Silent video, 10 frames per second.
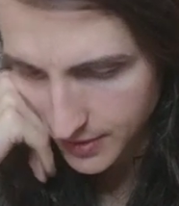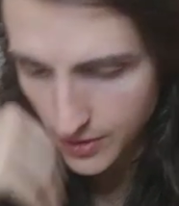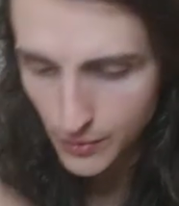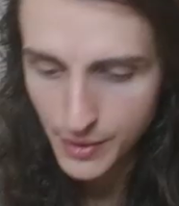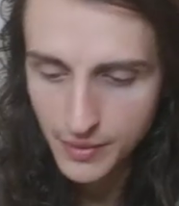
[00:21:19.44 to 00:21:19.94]
You
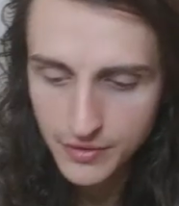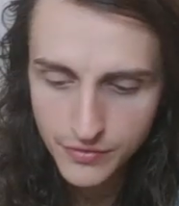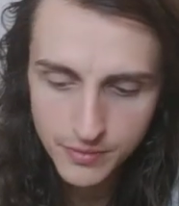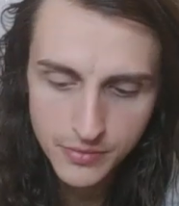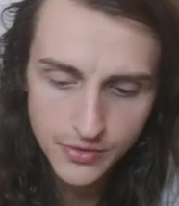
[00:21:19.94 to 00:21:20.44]
know, we went
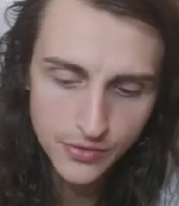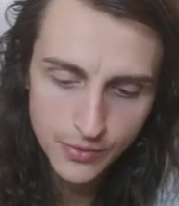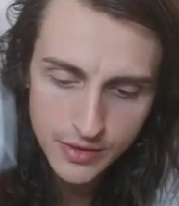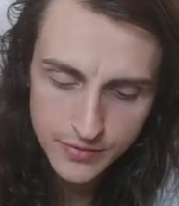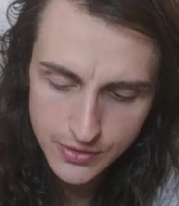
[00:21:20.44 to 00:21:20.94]
from the
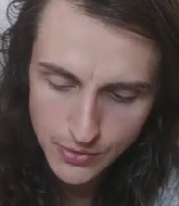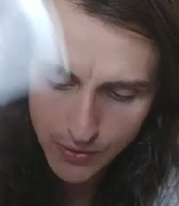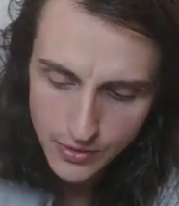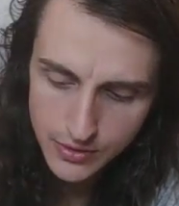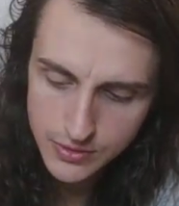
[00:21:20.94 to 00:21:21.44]
3 of
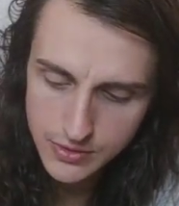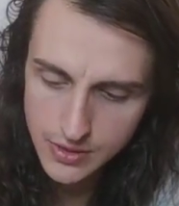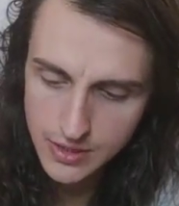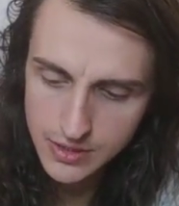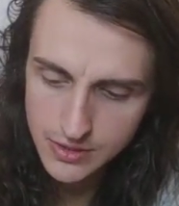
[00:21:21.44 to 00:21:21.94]
Swords
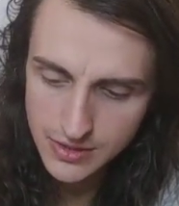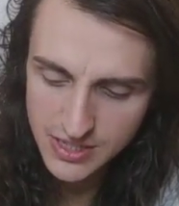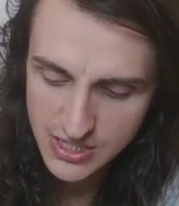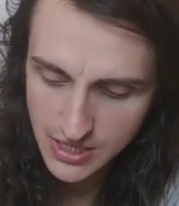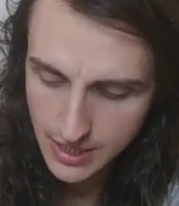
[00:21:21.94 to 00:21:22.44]
to the
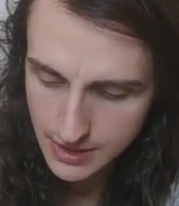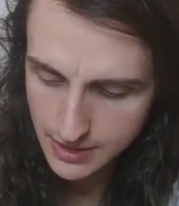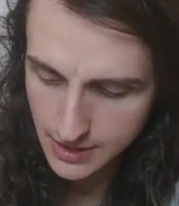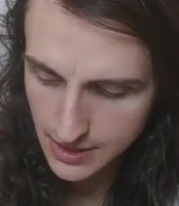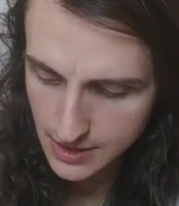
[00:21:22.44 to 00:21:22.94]
Sun